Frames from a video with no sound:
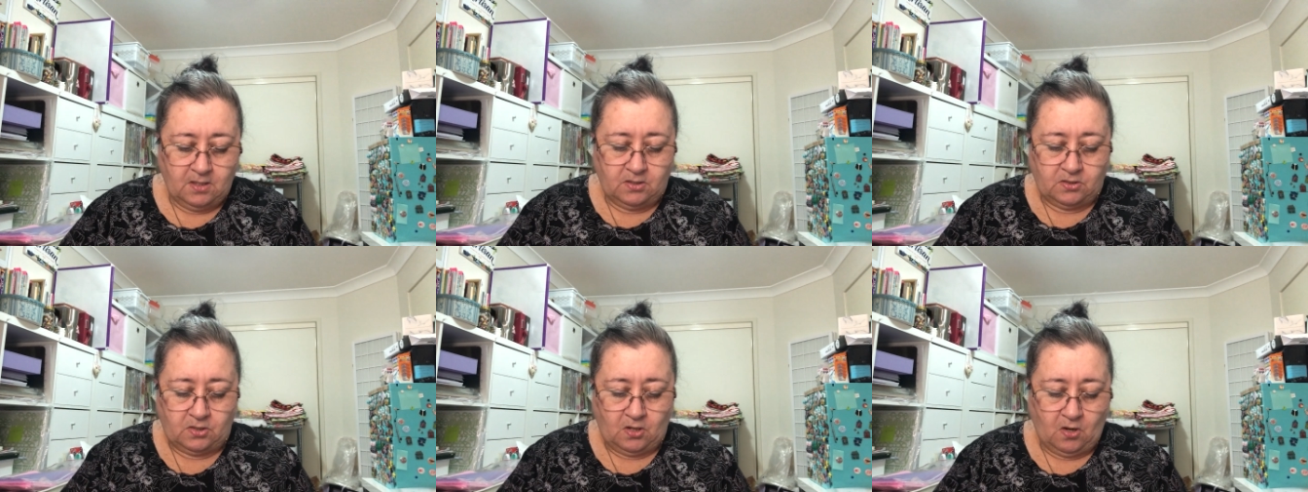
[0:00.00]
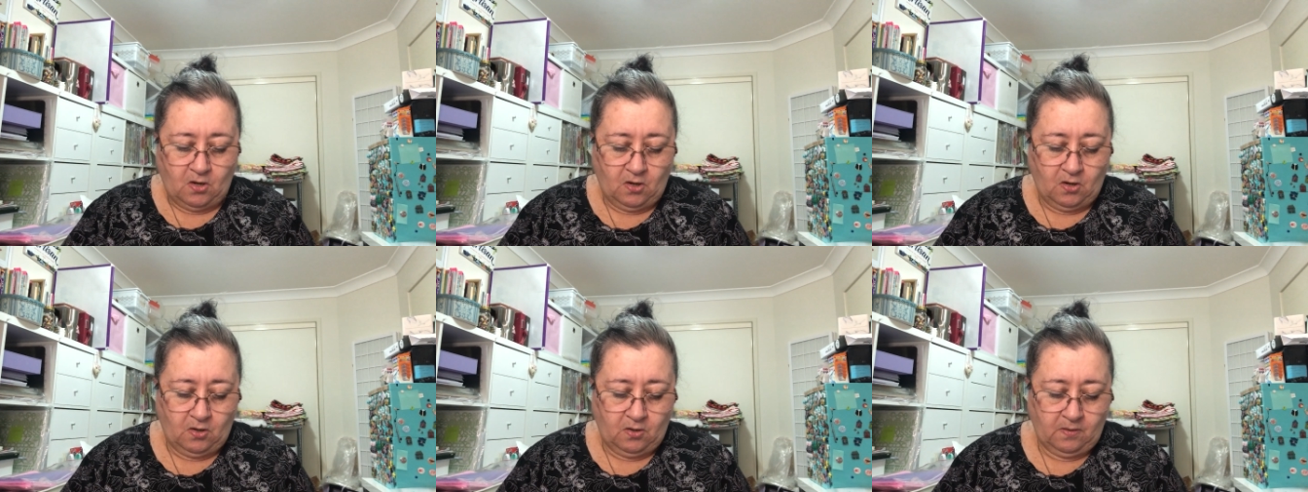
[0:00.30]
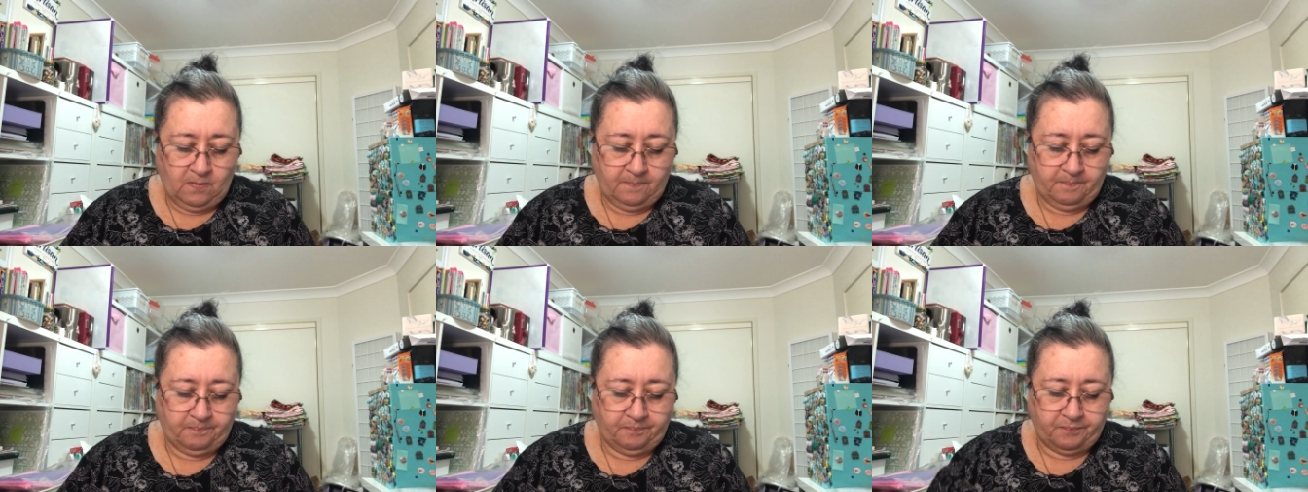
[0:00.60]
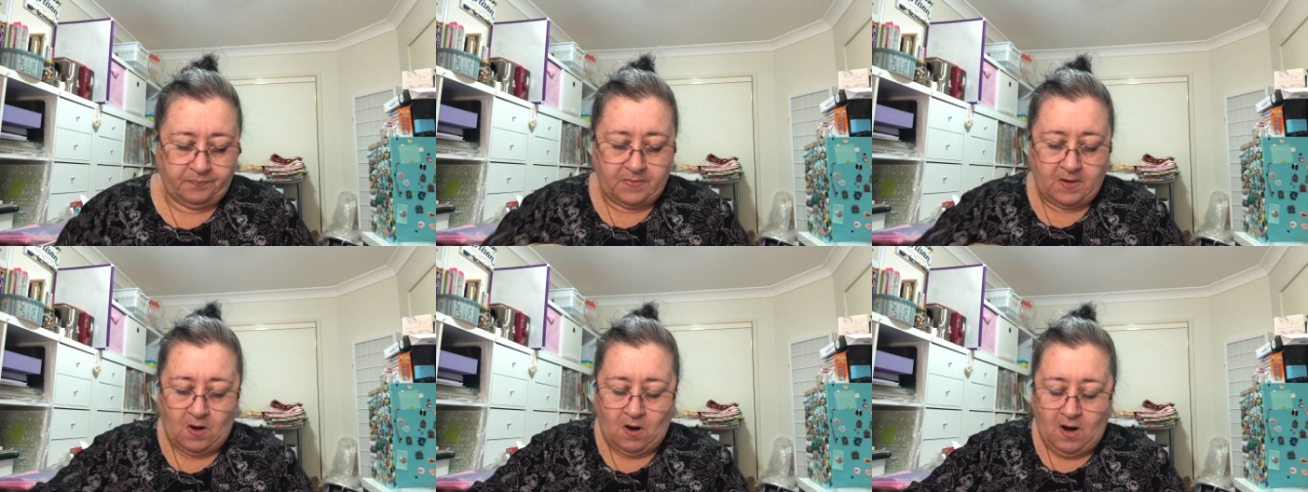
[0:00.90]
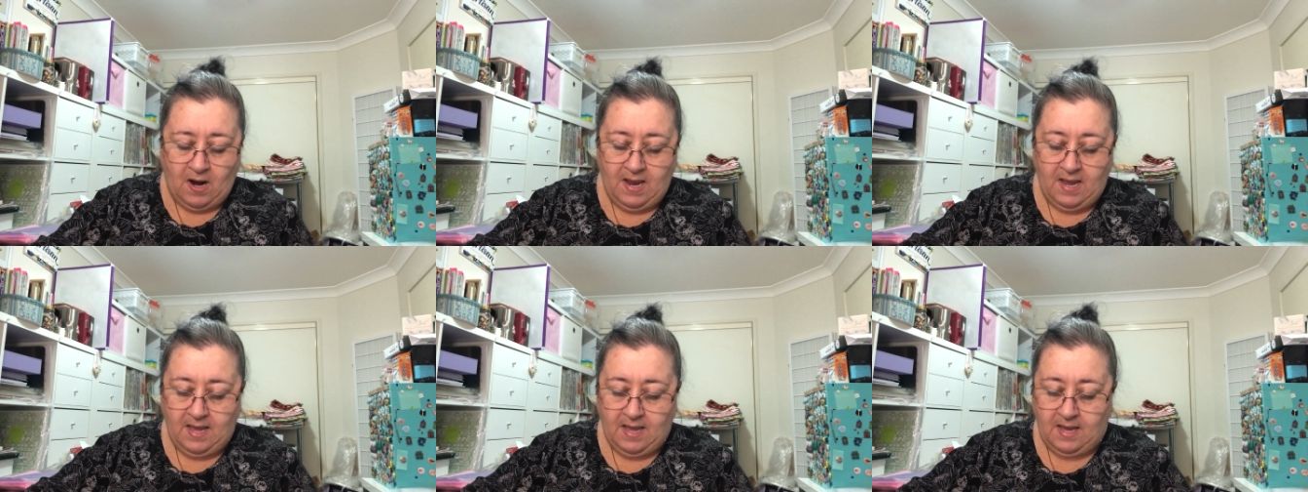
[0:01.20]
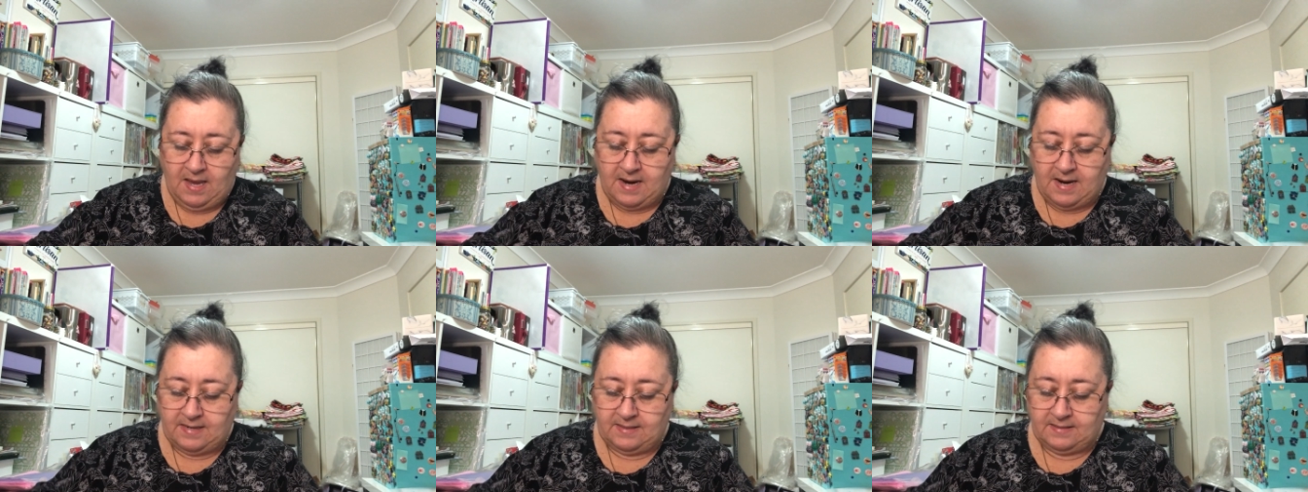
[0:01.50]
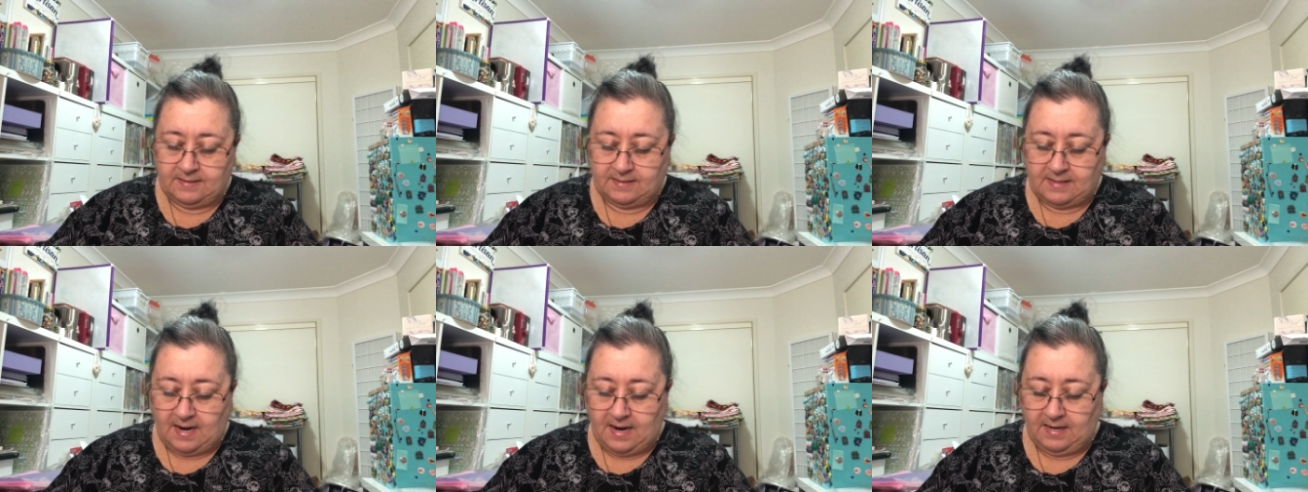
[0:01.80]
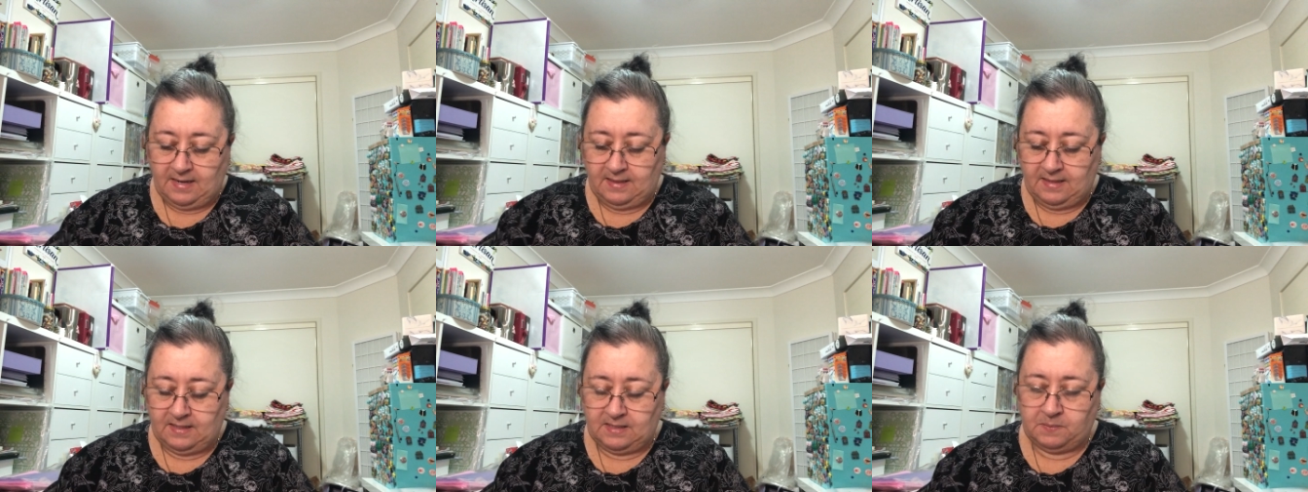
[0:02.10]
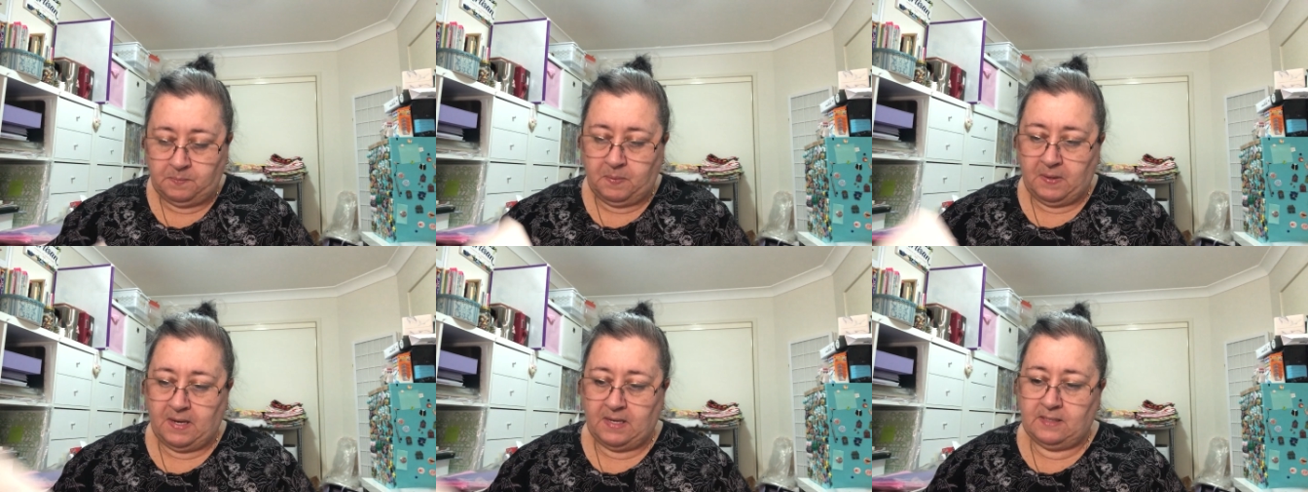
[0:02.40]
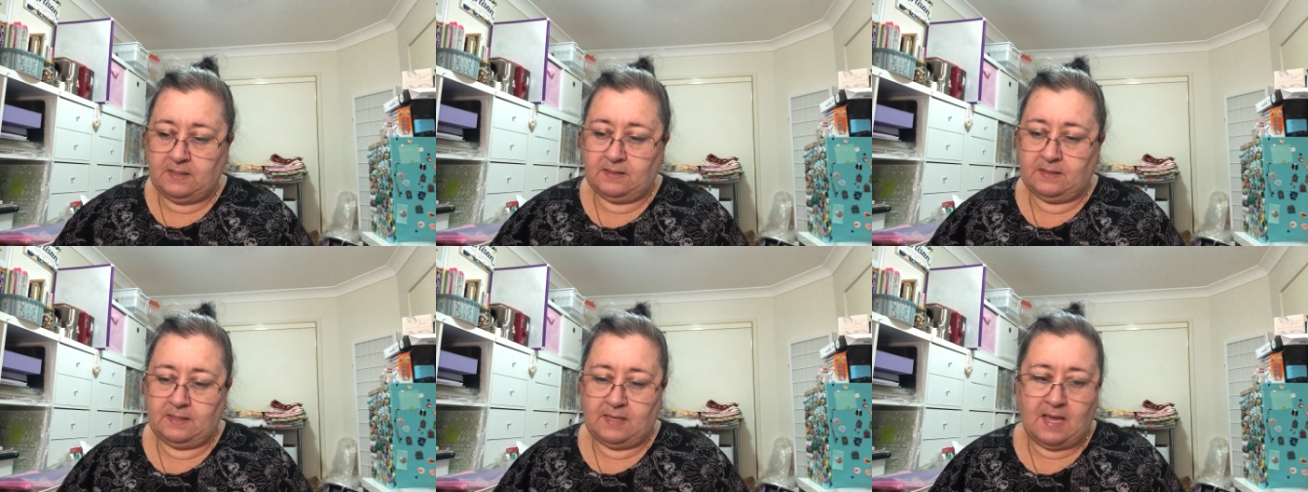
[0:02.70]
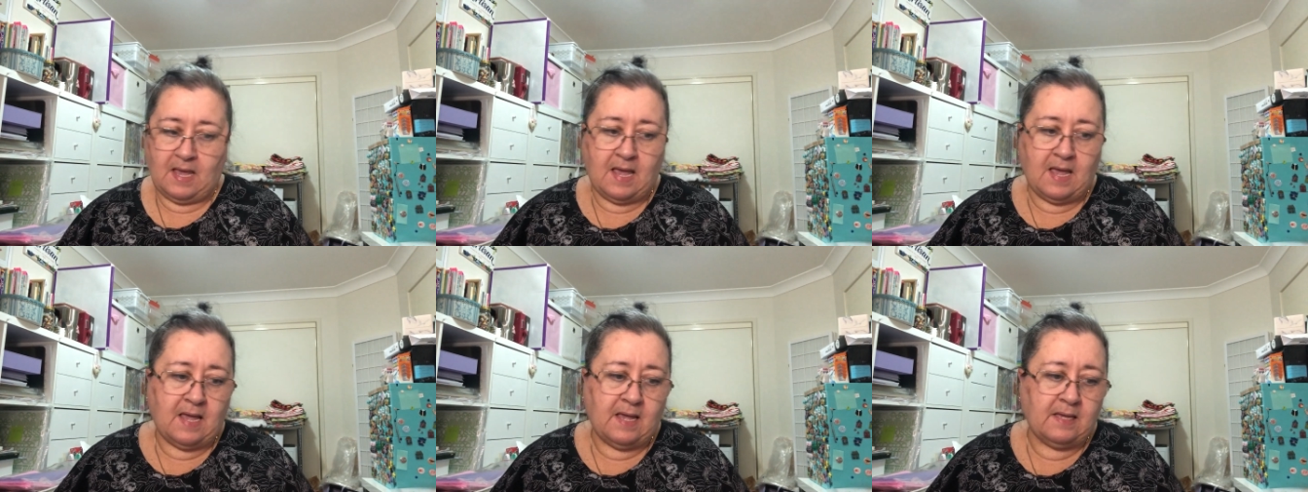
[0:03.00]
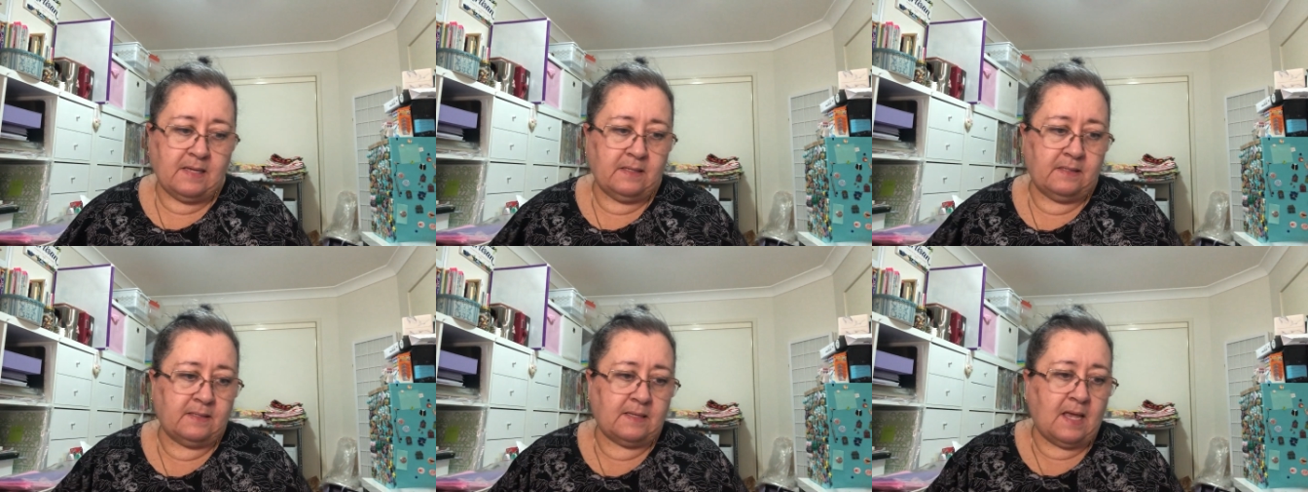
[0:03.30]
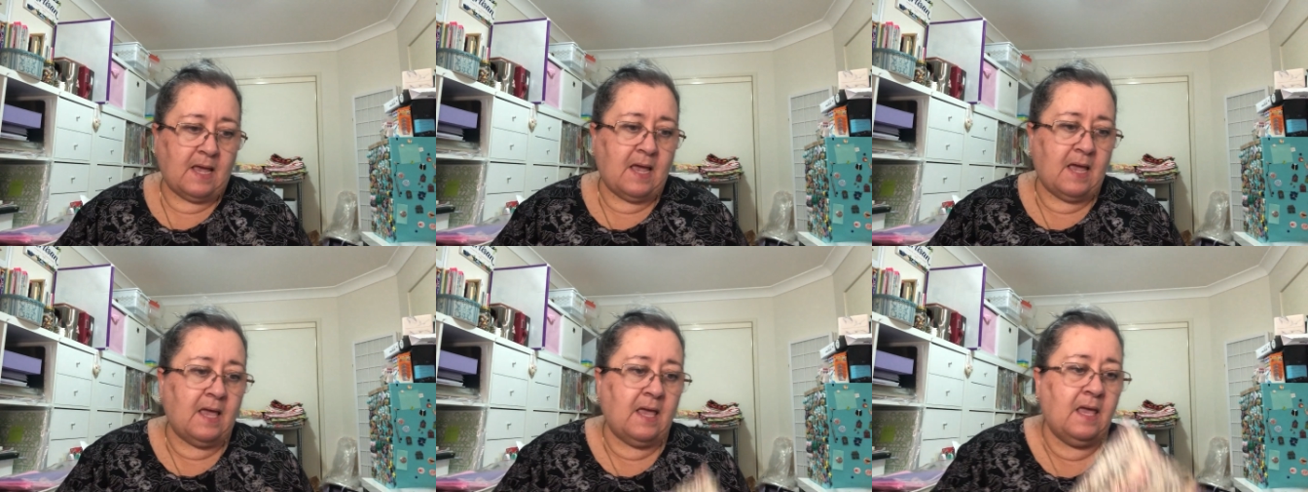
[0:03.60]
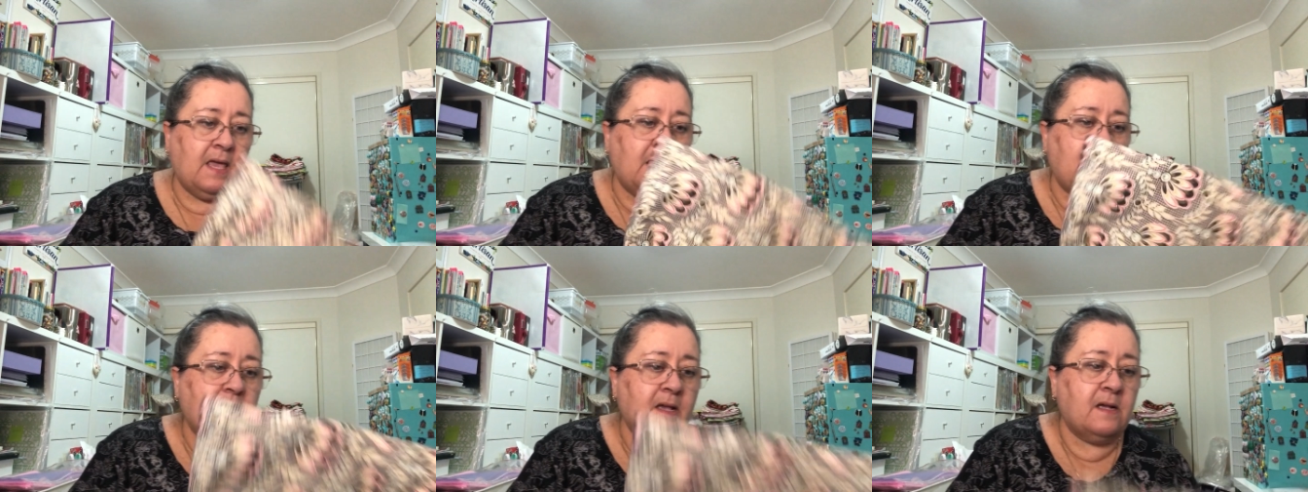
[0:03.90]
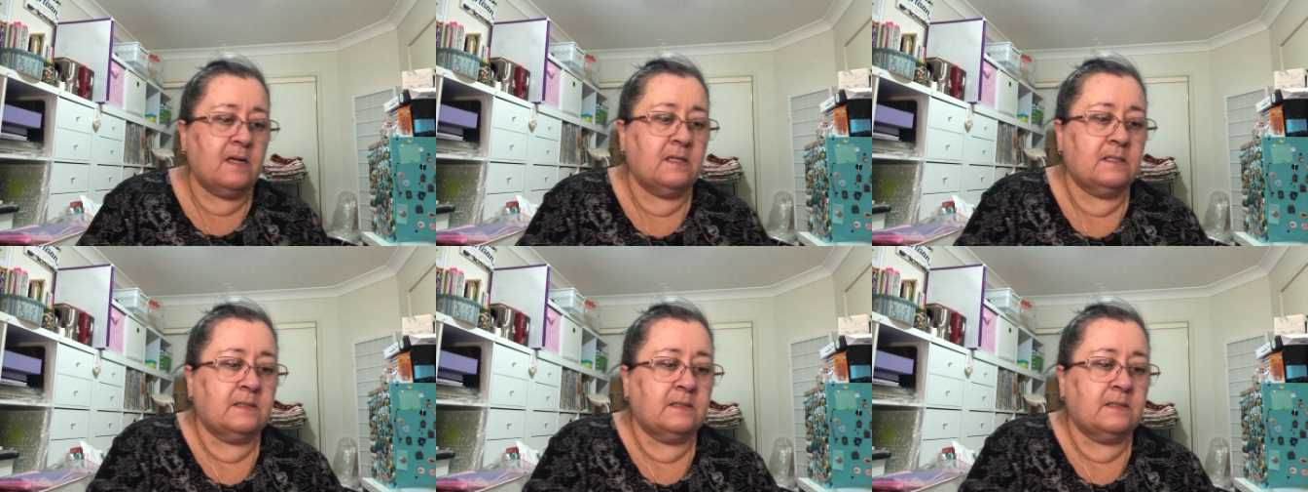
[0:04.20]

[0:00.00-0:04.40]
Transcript: So I had started this piece as a